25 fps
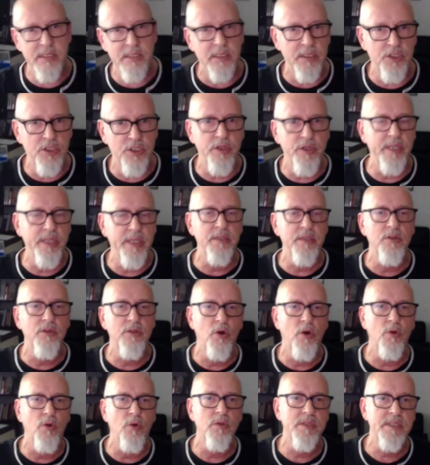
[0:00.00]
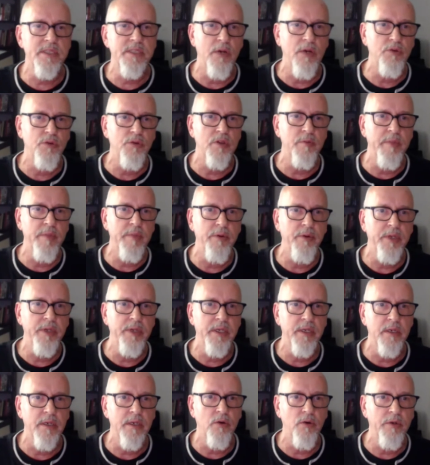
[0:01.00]
a trend in whole South
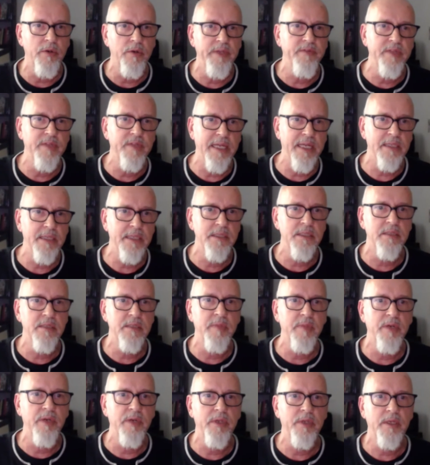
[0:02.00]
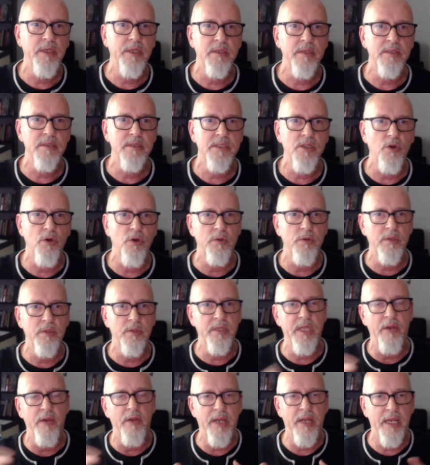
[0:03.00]
America or even Latin America. So
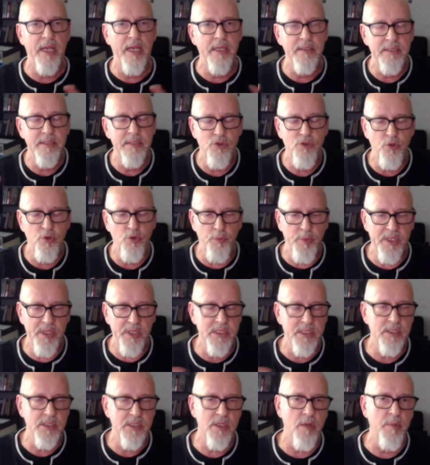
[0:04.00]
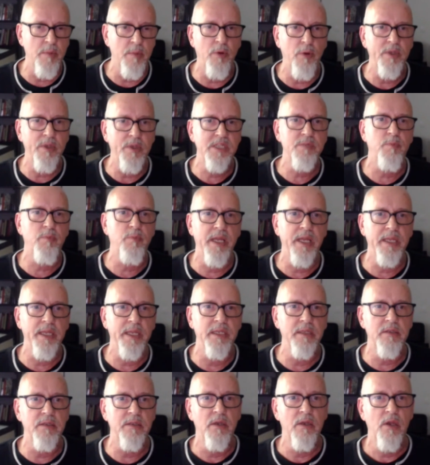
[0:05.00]
there has to be somehow
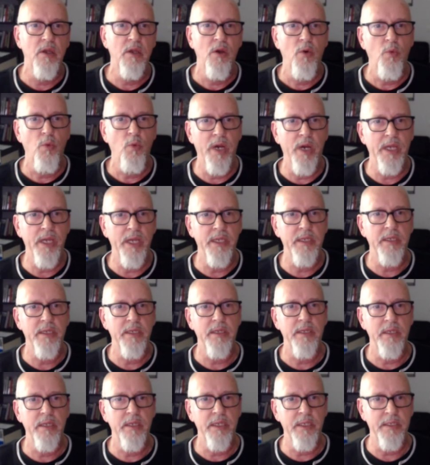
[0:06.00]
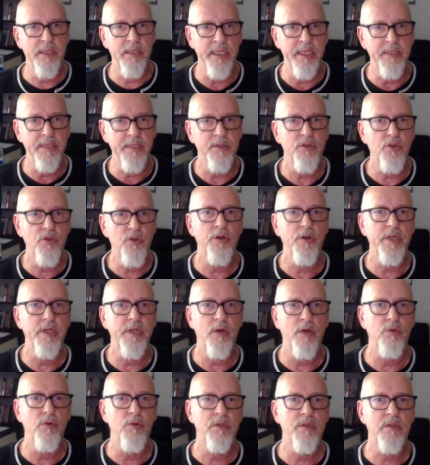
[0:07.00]
explained why it didn't turn
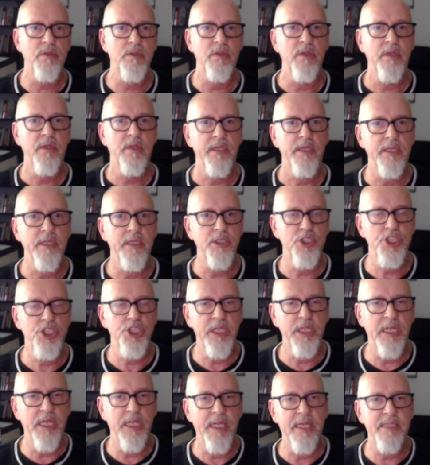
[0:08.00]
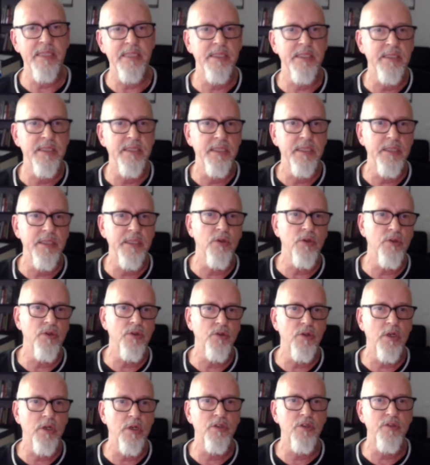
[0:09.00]
out in Chile as it did in other
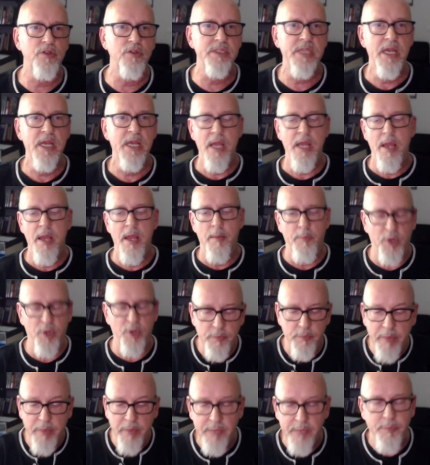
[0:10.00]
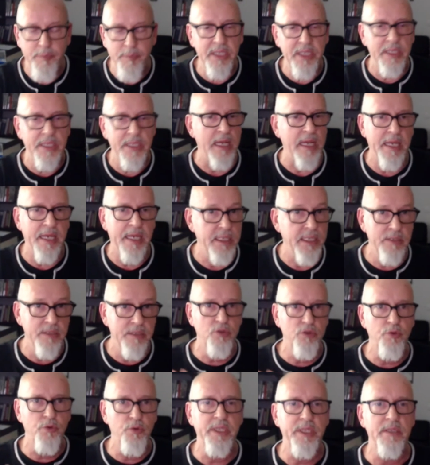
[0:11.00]
countries. But maybe I
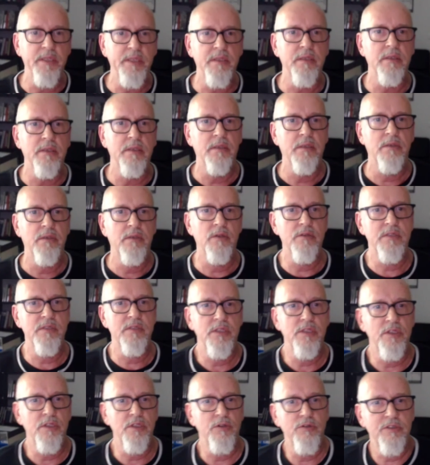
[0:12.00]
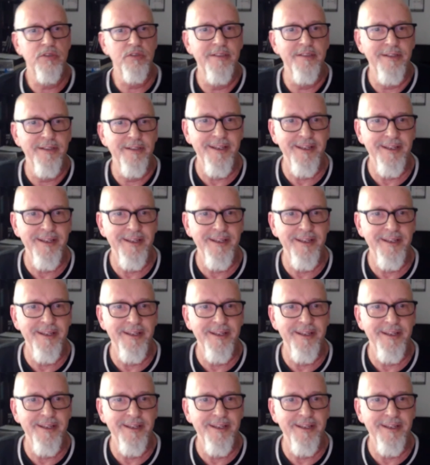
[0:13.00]
didn't read the constitution,